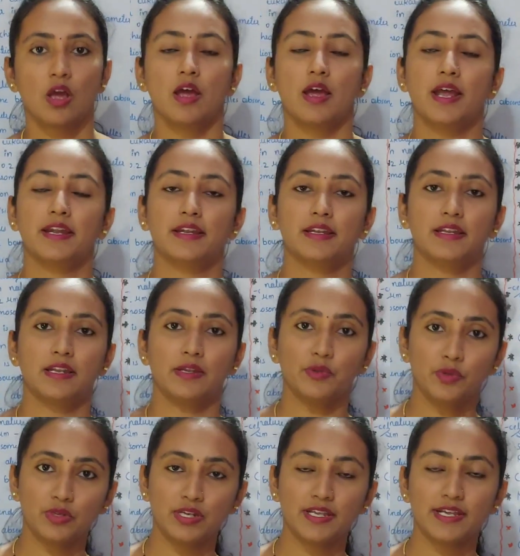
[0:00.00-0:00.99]
and
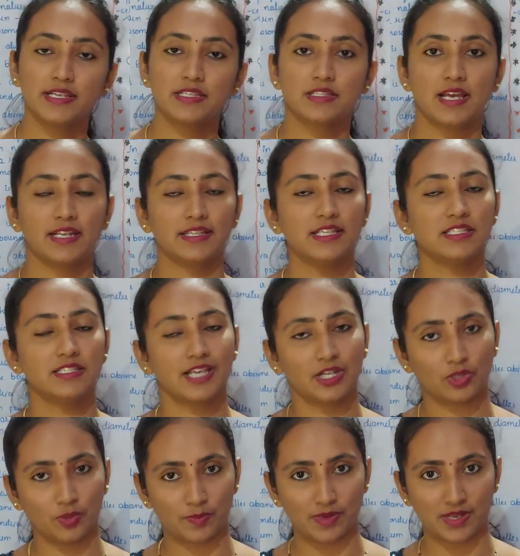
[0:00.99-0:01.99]
nucleus, and the
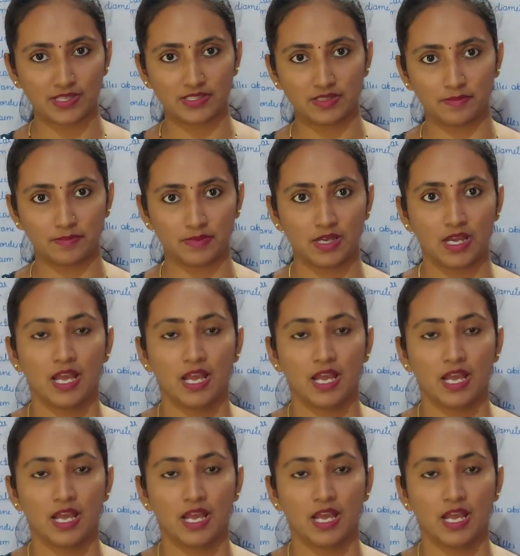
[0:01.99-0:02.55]
cytoplasm.